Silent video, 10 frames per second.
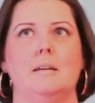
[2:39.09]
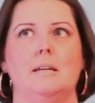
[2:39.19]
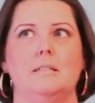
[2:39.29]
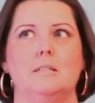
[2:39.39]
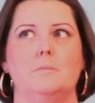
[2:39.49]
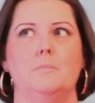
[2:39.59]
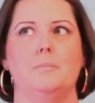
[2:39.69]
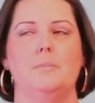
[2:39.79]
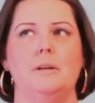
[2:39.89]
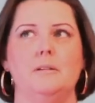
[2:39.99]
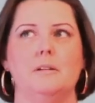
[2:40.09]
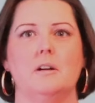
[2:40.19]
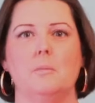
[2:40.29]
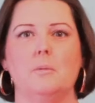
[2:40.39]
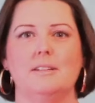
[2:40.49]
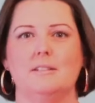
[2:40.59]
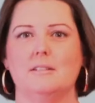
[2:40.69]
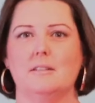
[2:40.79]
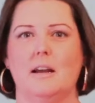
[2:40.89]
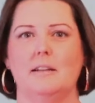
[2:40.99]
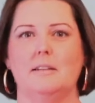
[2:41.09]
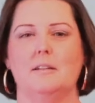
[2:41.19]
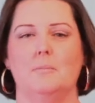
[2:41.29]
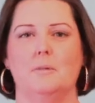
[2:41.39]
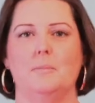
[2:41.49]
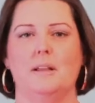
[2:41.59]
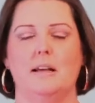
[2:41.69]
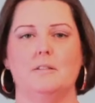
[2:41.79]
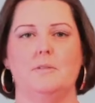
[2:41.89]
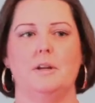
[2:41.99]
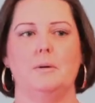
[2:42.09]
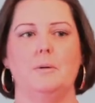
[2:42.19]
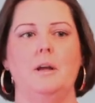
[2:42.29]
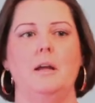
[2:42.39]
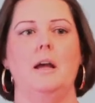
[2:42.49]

It's been a couple weeks since I did upload my last video.